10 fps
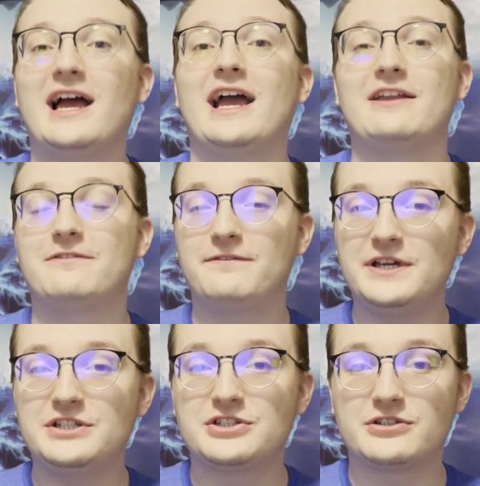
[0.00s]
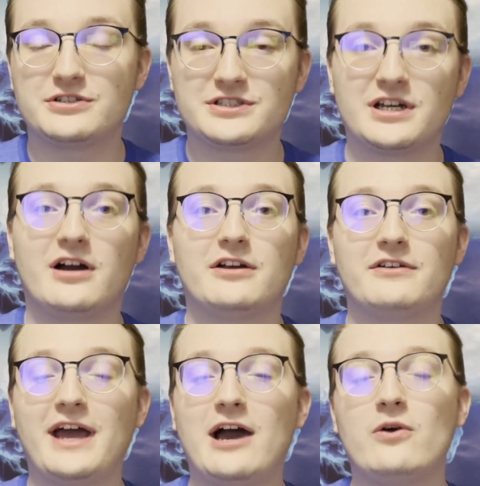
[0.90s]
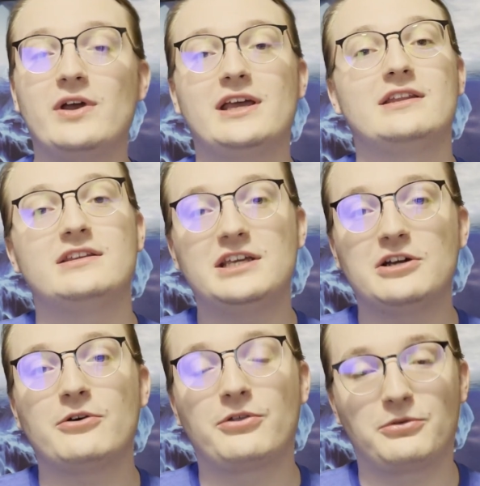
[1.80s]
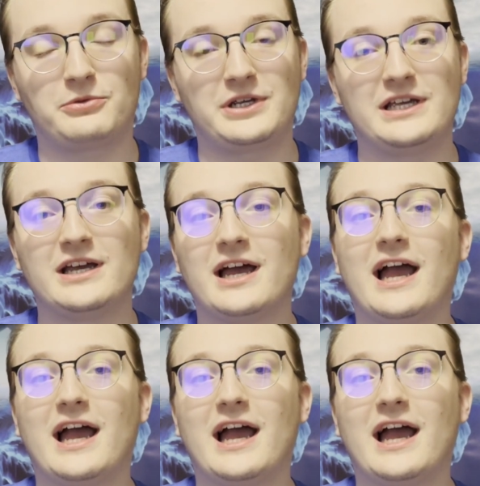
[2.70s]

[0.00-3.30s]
and features are now in Neo 3